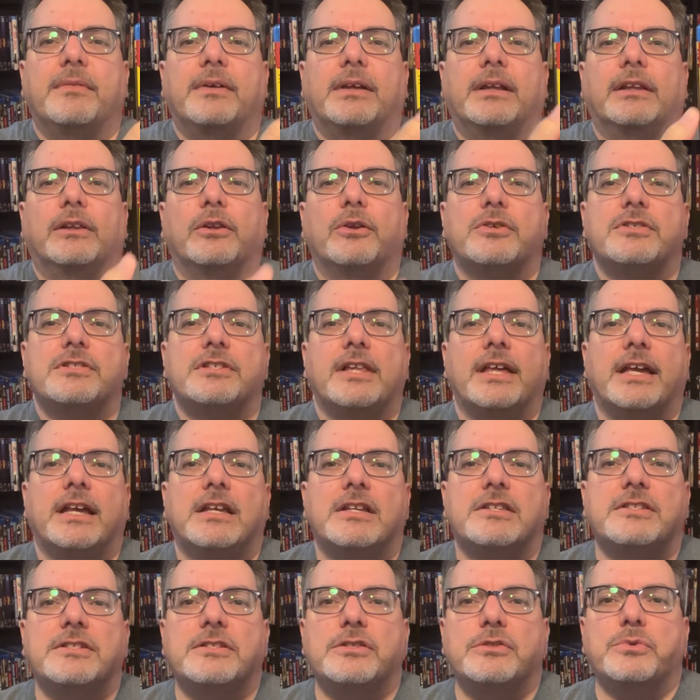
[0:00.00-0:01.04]
looks like
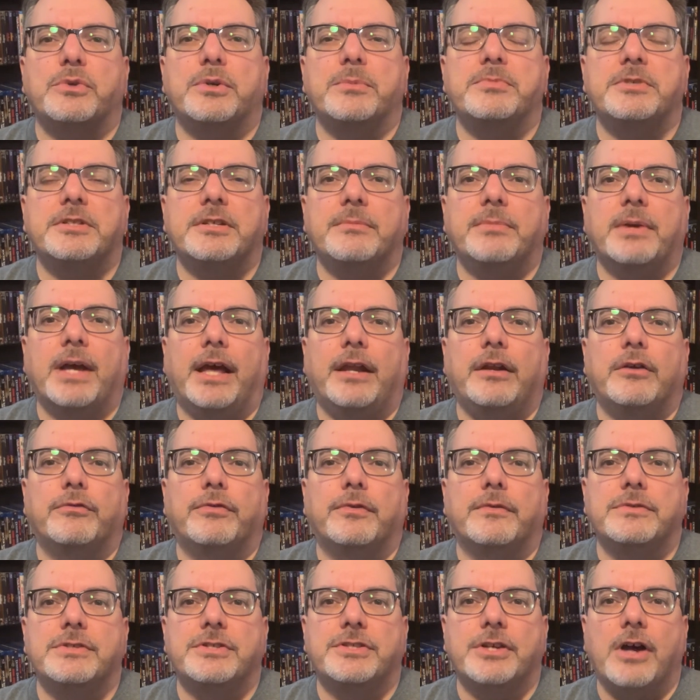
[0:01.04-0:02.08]
it's sort of some kind of
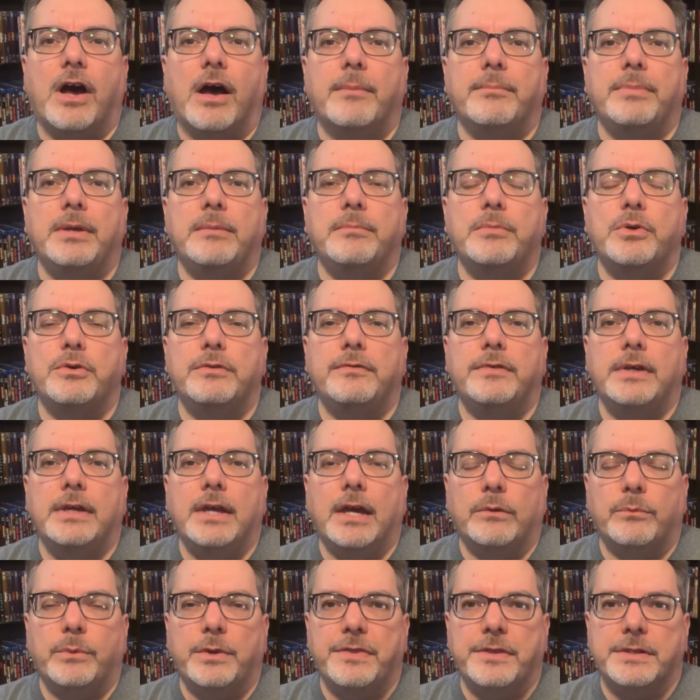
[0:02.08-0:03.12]
zombie movie,
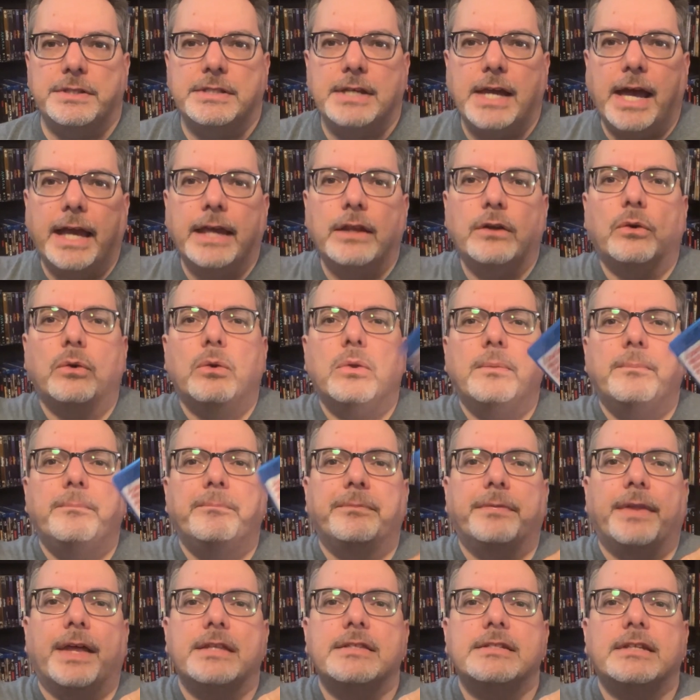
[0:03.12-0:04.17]
and with the title,
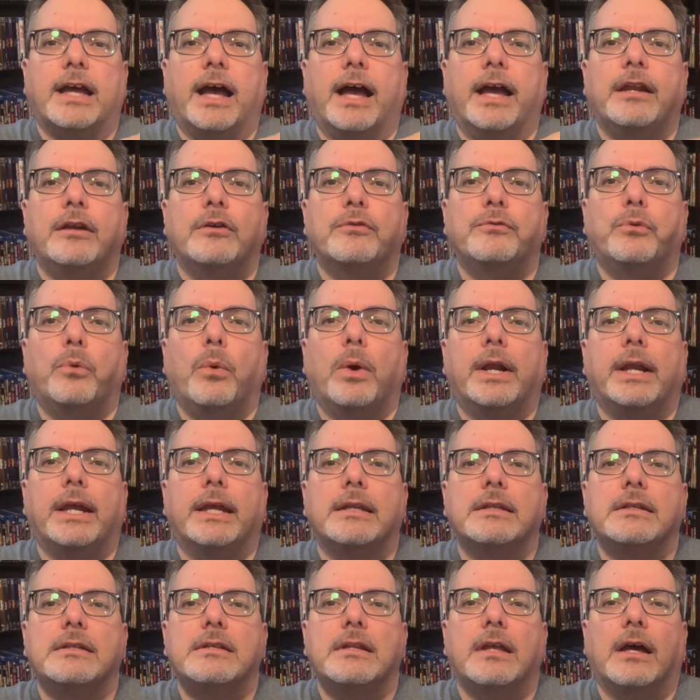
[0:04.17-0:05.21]
that's kind of what
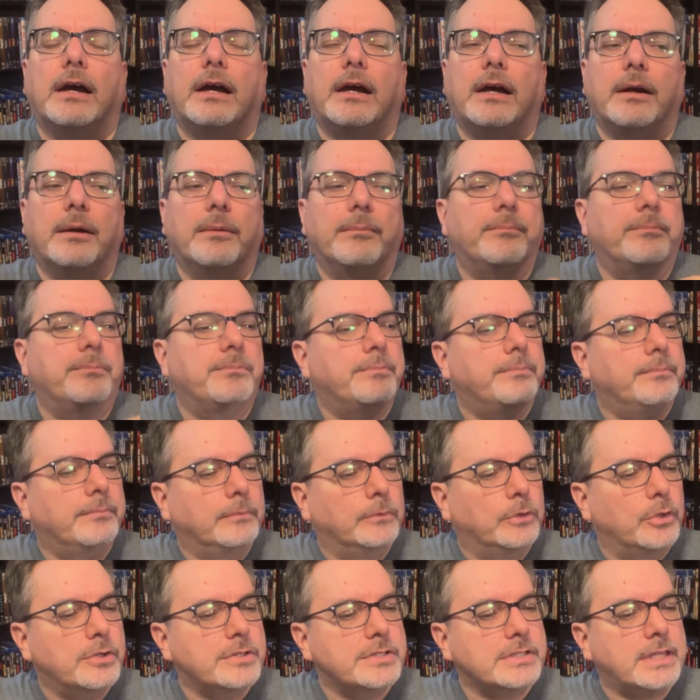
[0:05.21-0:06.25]
it um,
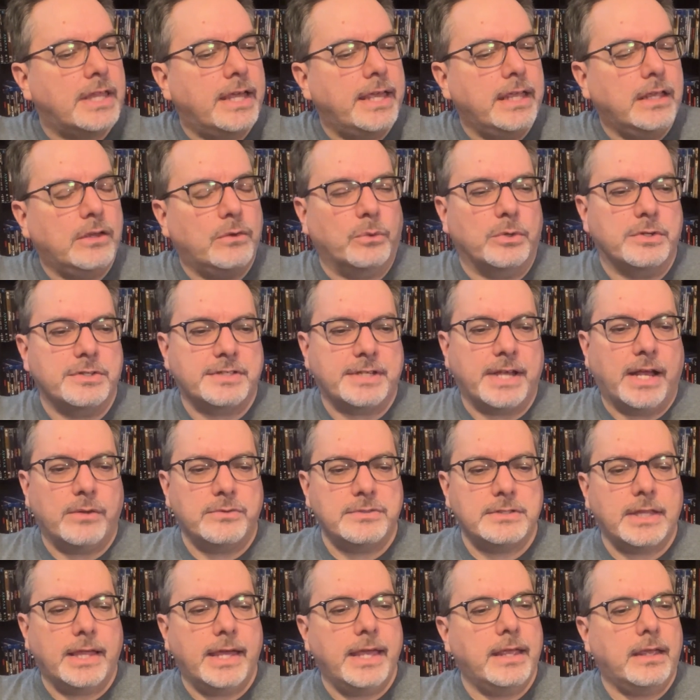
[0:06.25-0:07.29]
looks like or
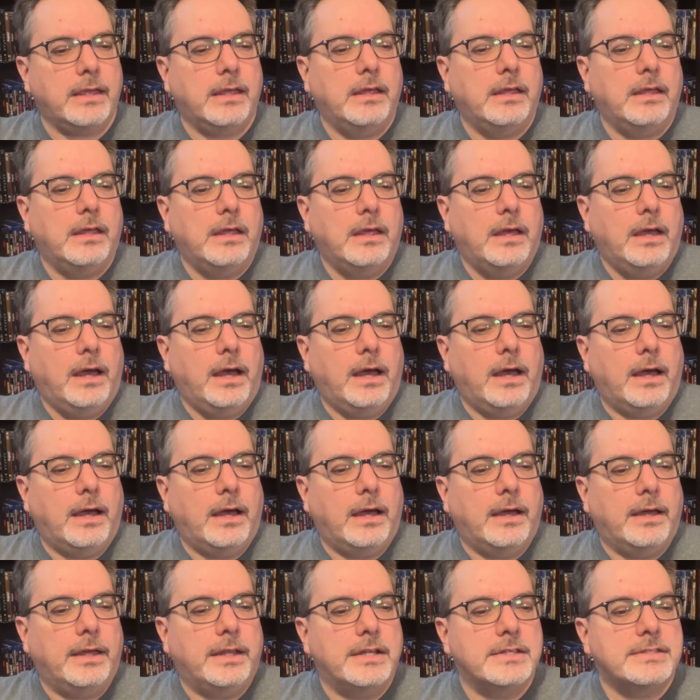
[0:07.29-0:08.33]
sounds like.
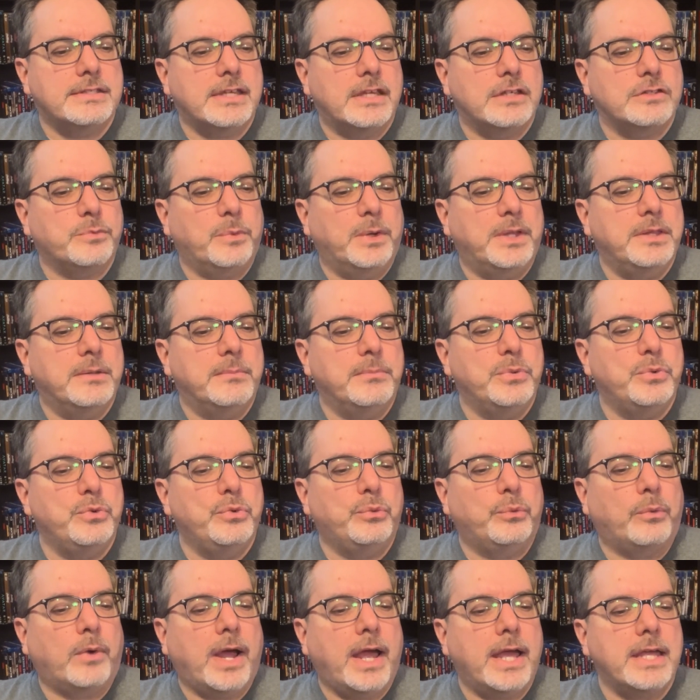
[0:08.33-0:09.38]
Uh, and it says, when the
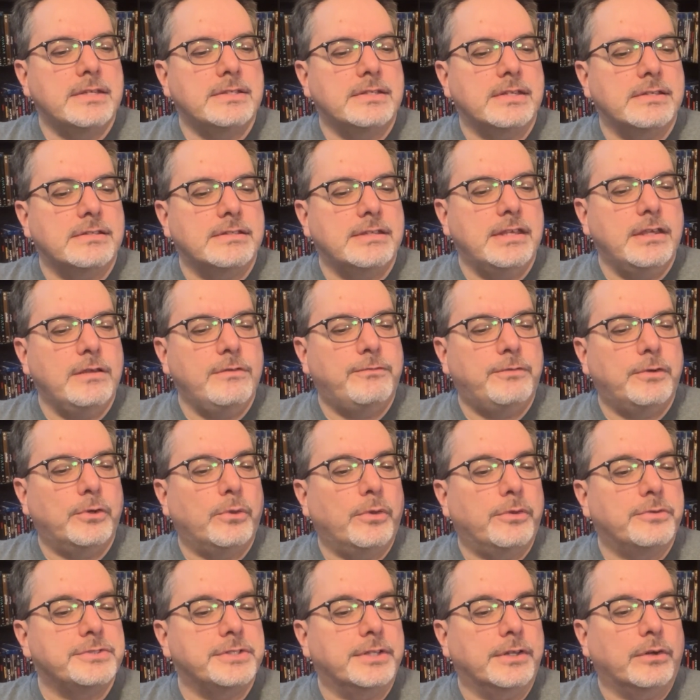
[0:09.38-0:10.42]
moon rises, he
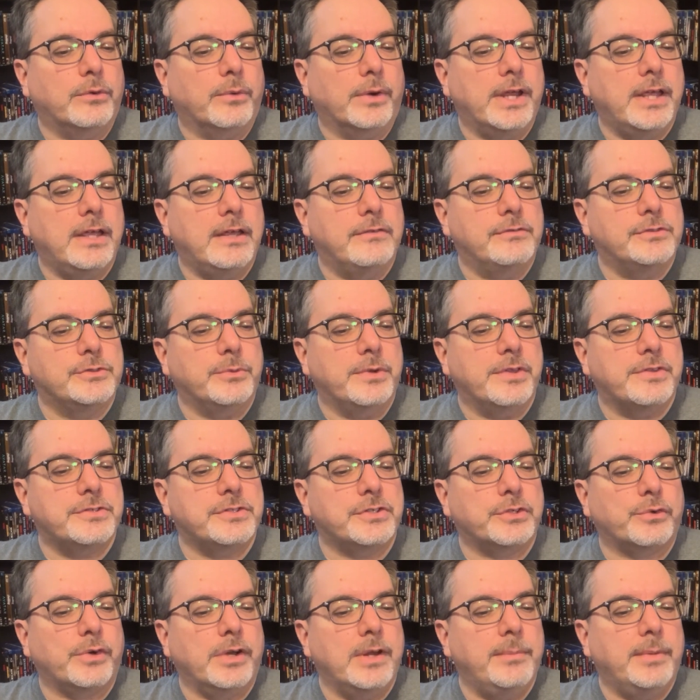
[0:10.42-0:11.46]
fills the graves with
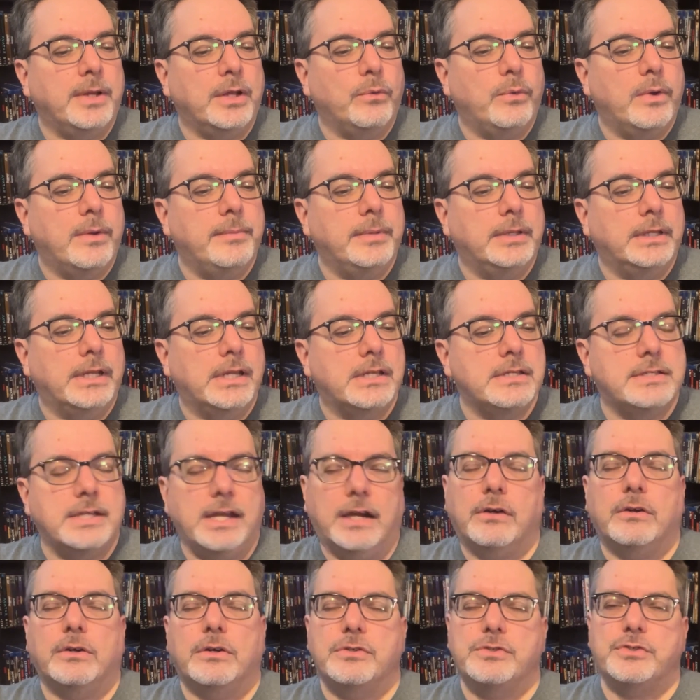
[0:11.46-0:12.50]
screaming women and
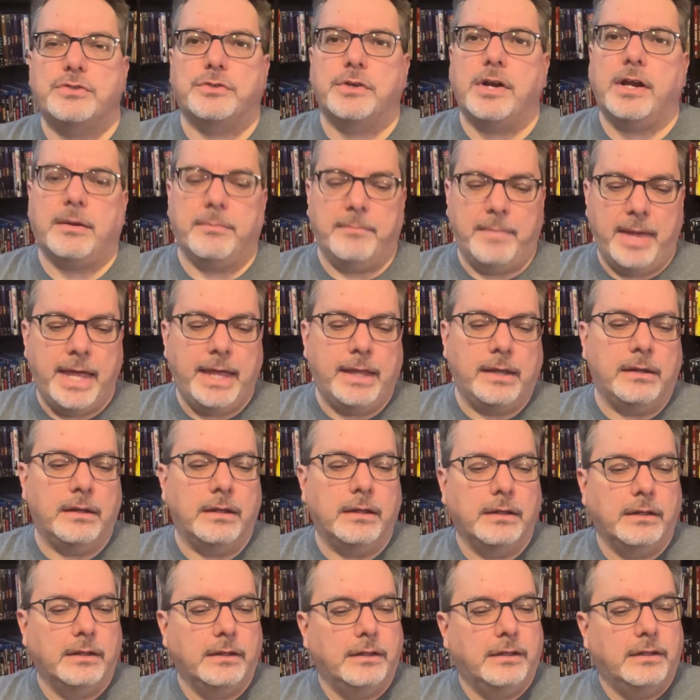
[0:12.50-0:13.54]
terror-struck men.
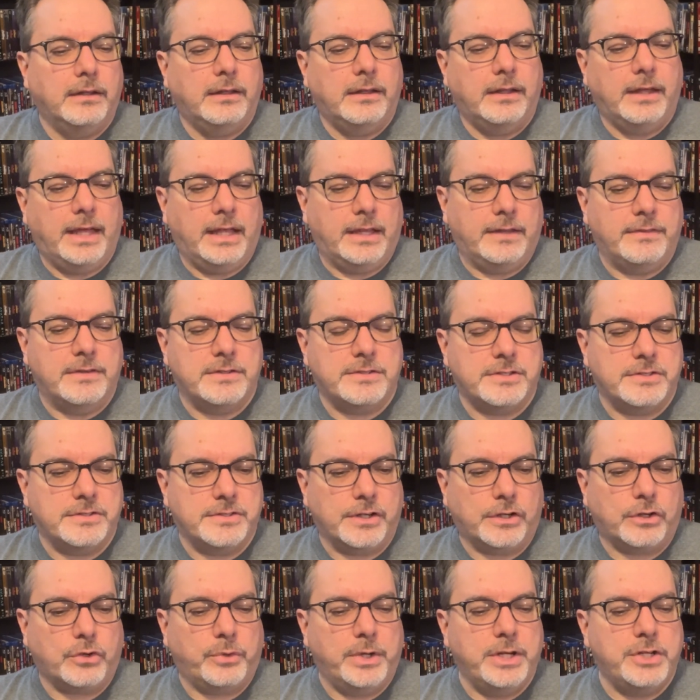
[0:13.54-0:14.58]
And this is
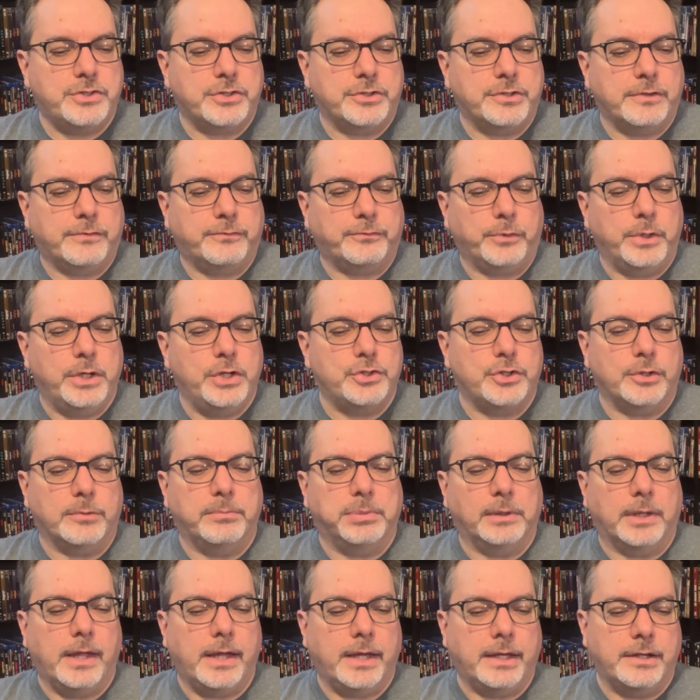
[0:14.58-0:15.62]
a creature to freeze your
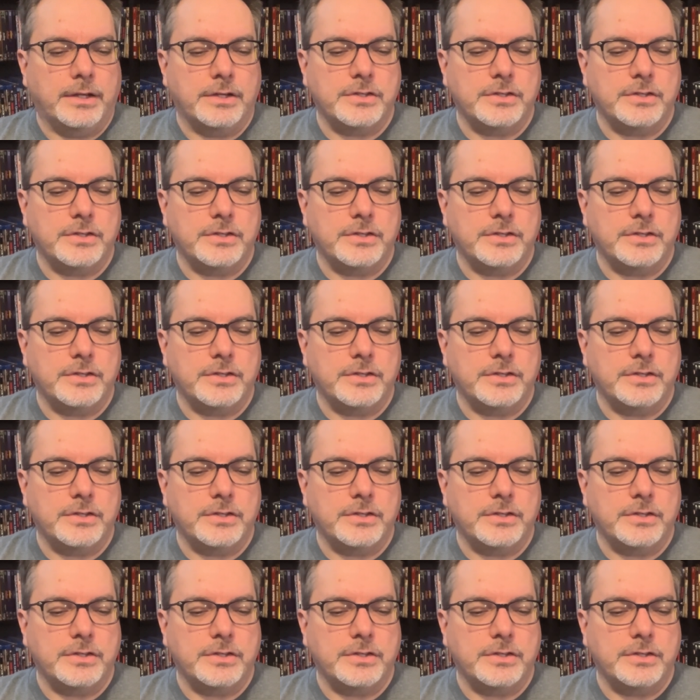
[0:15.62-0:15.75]
blood, a